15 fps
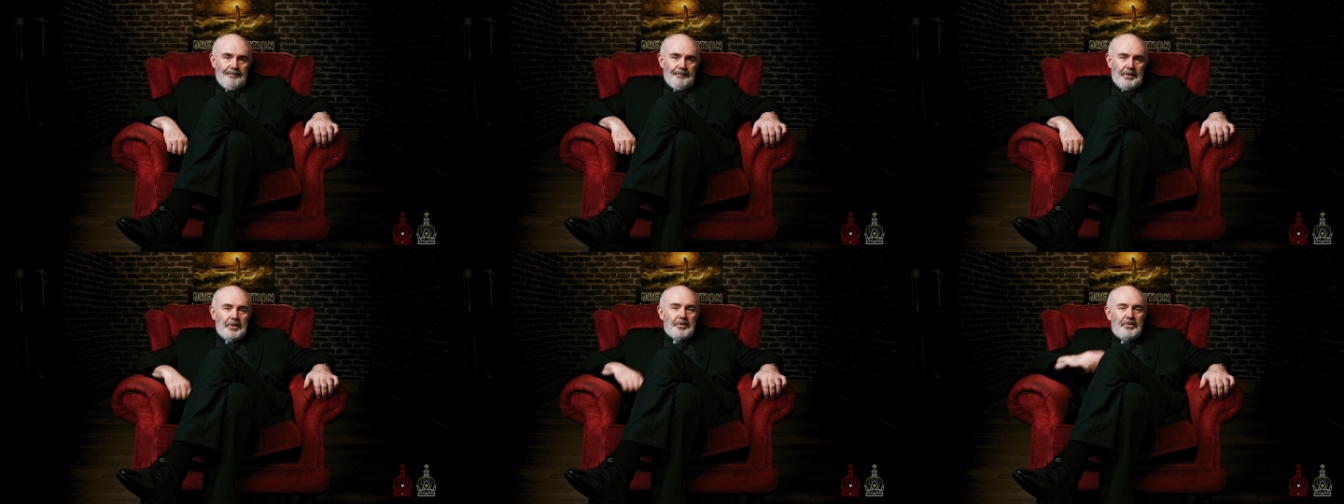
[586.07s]

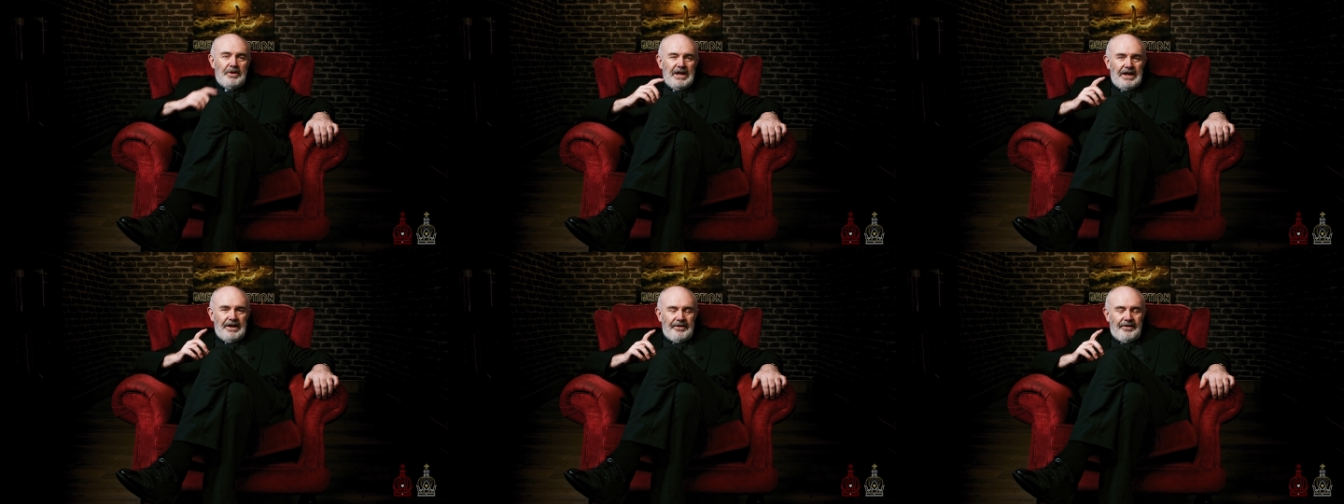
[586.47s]
You
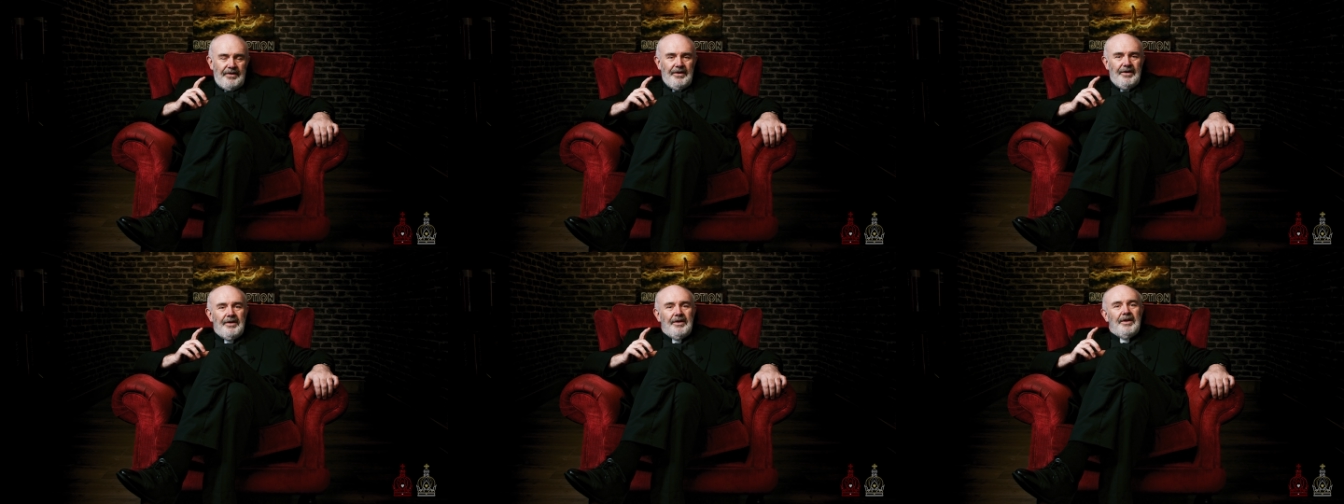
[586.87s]
need
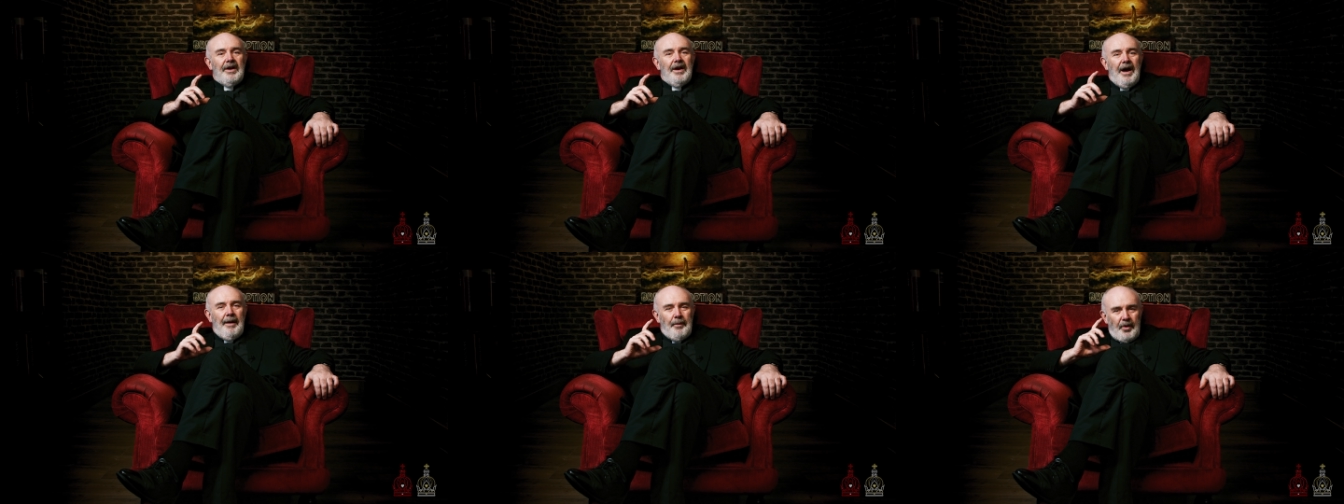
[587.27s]

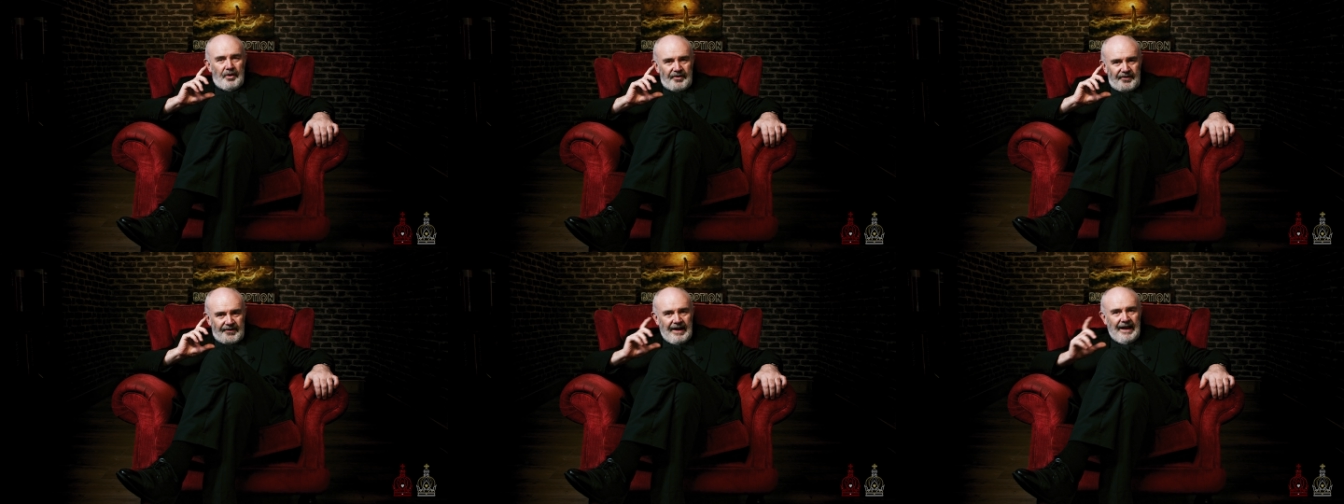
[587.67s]
a more
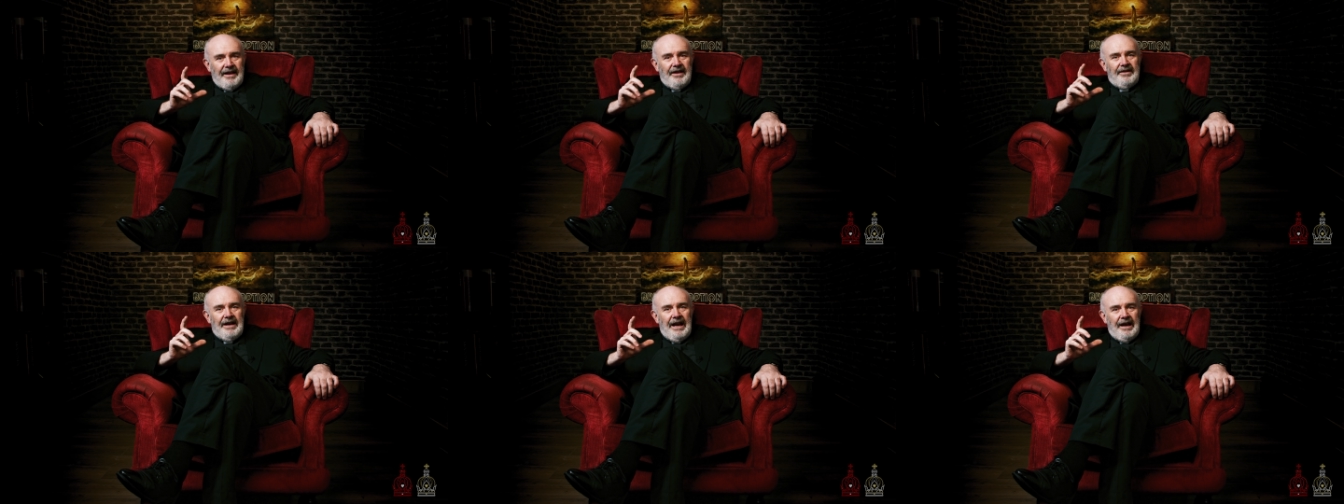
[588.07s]

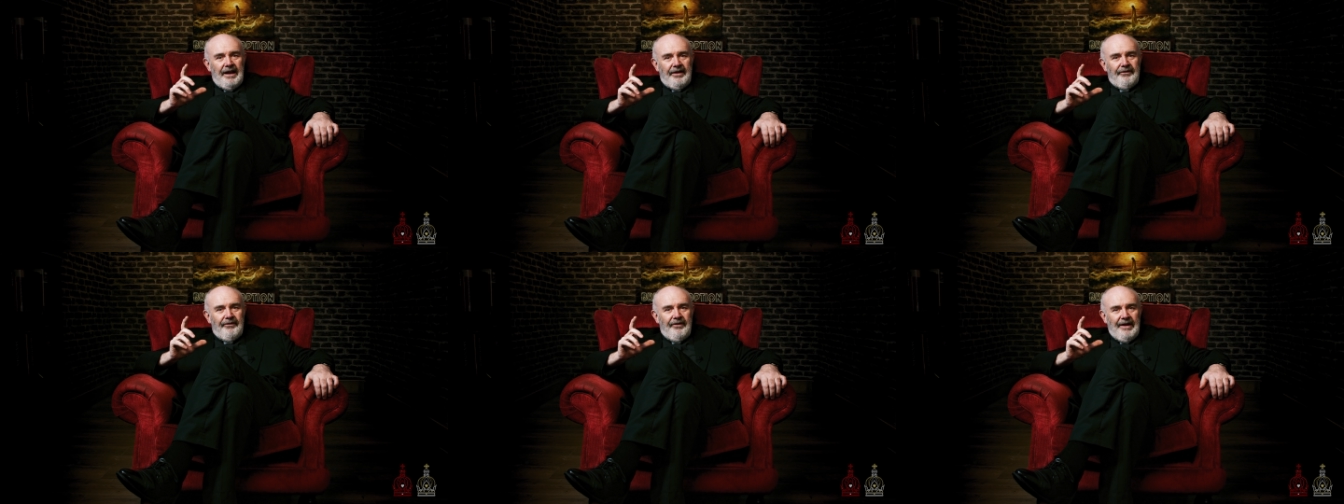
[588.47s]

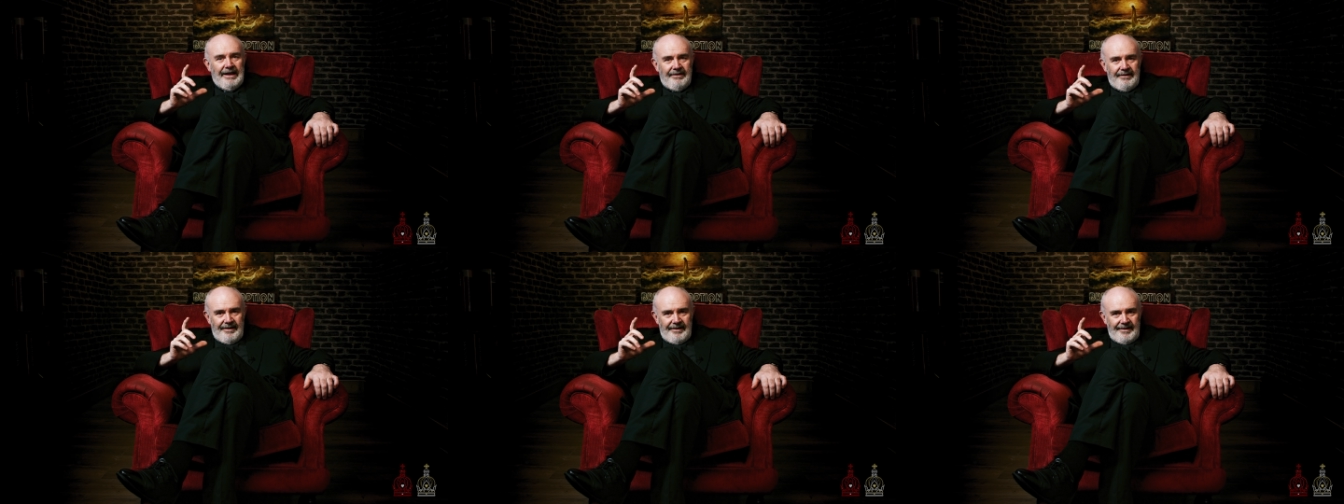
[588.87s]
psychedelic
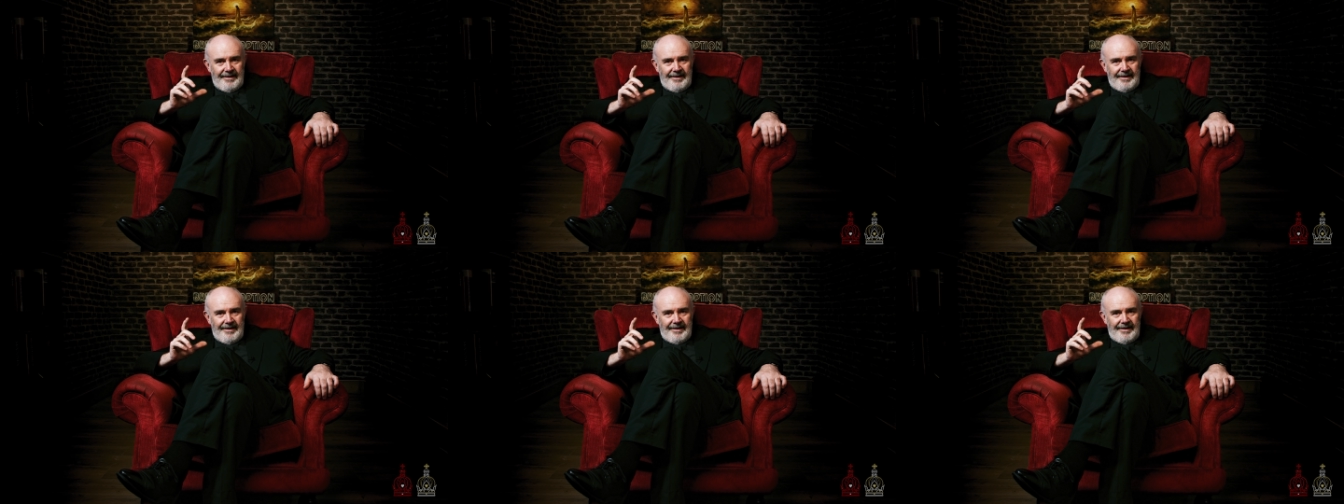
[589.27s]
faith.
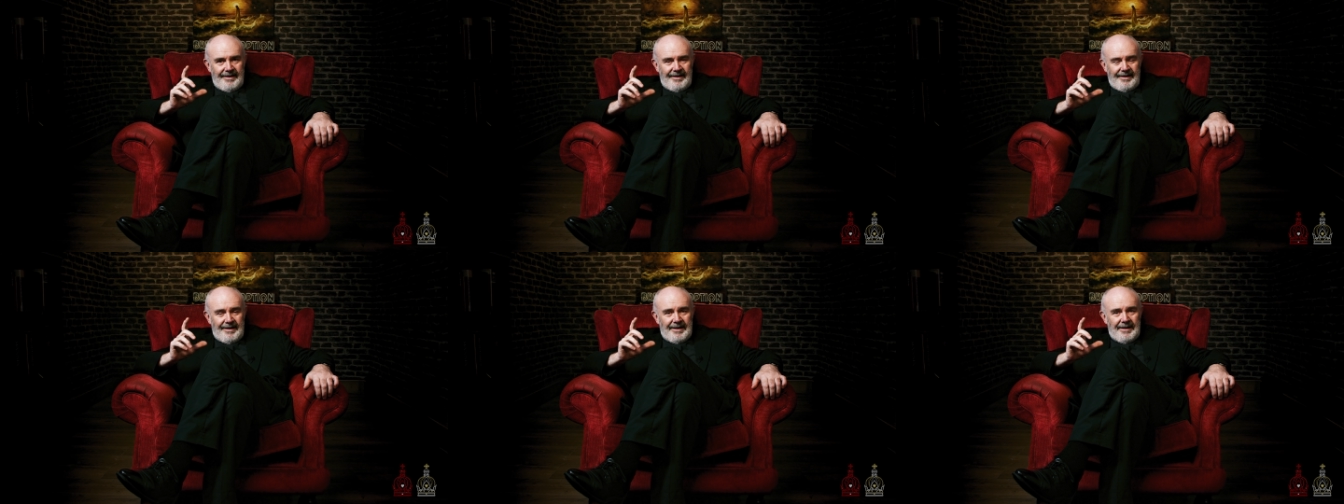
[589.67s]

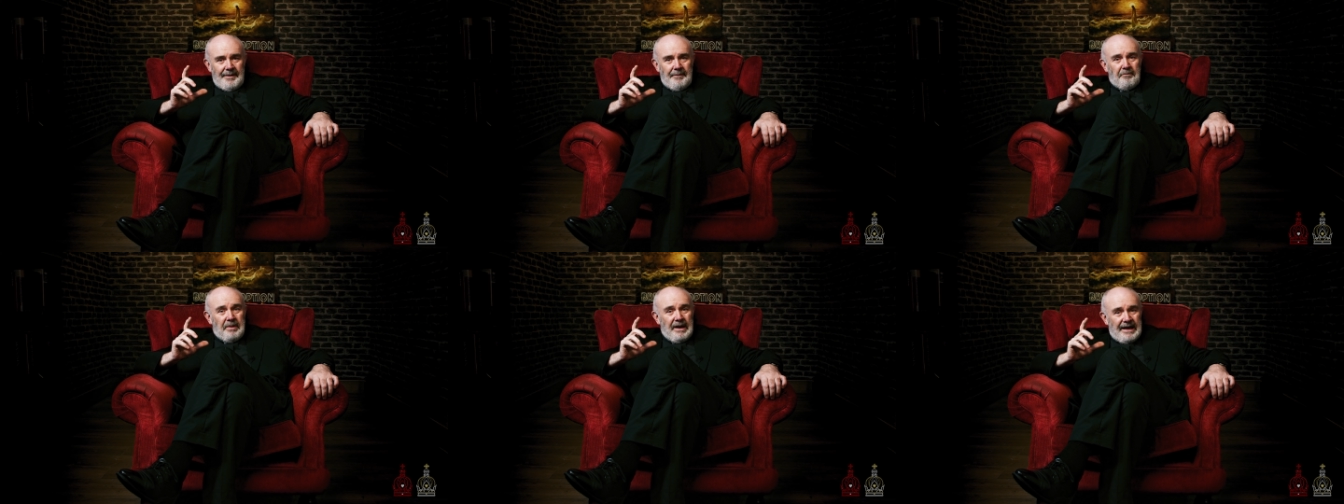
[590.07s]

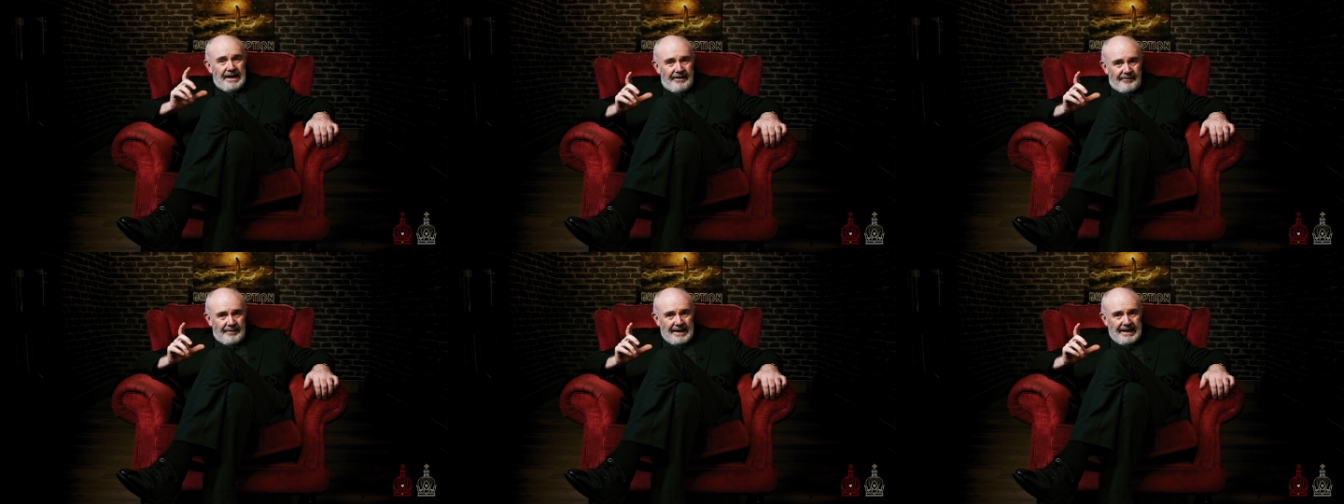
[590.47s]

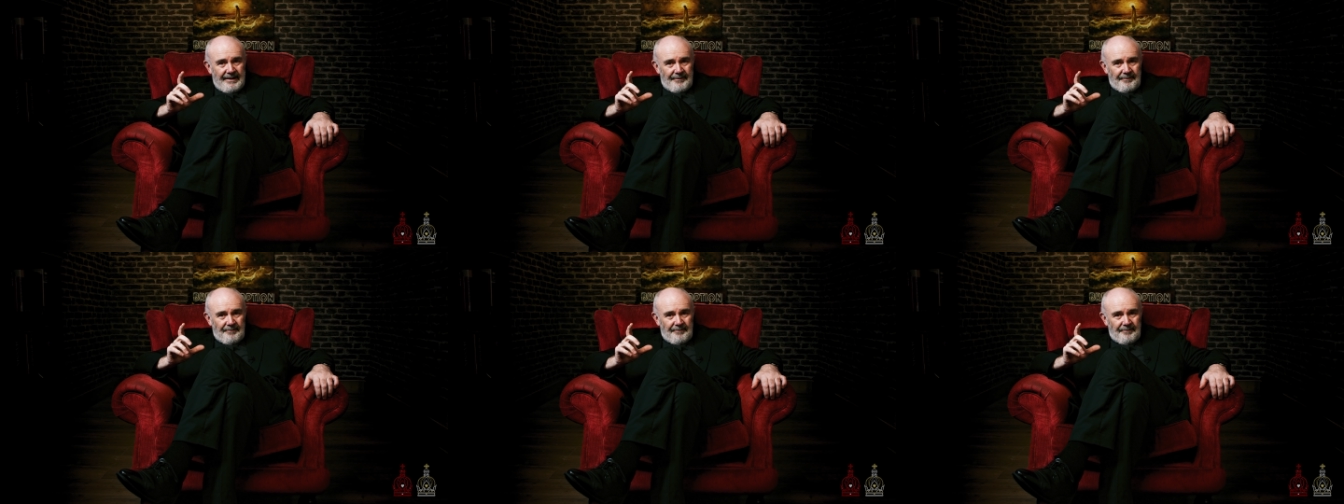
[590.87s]
Believe me,